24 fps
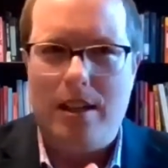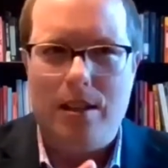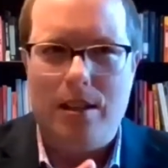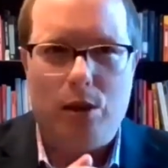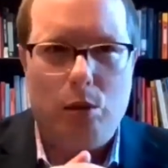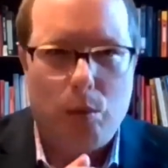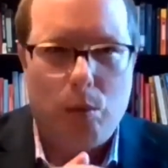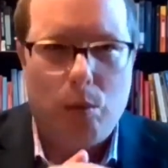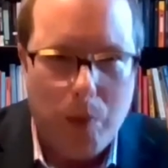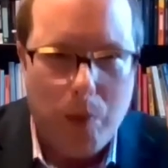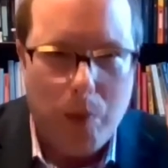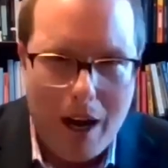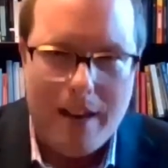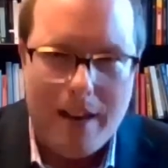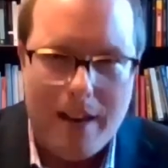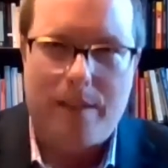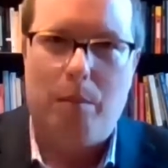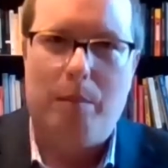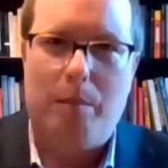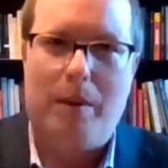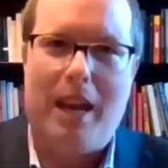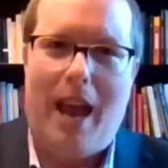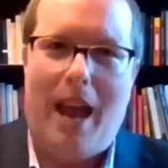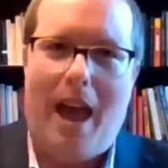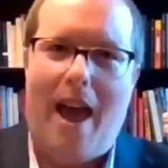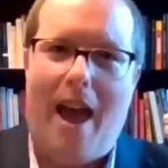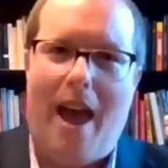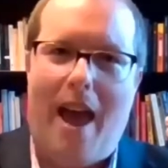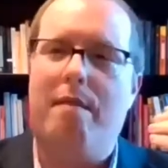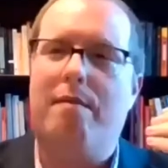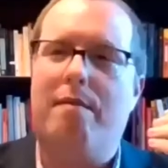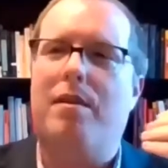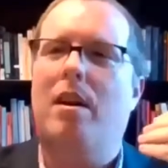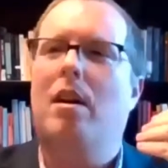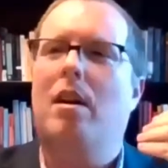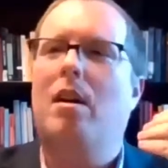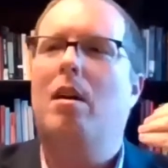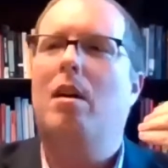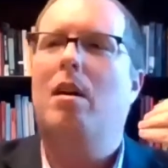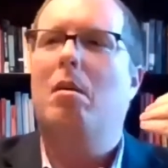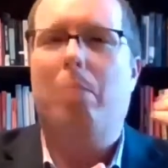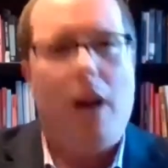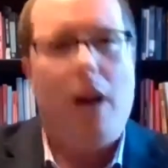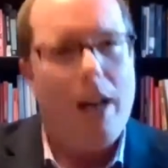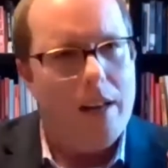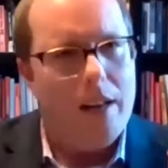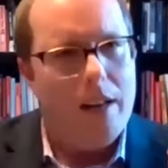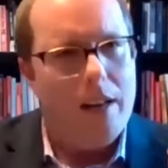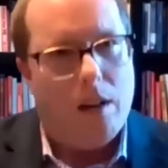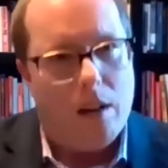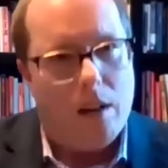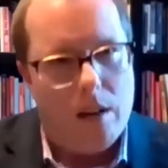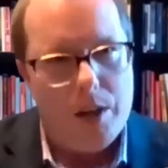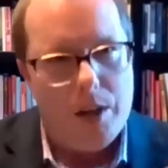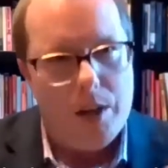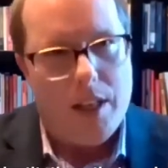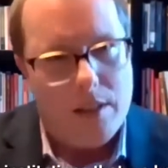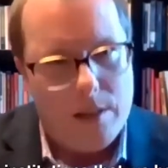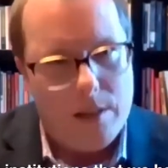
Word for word: It's great that we have, by and large,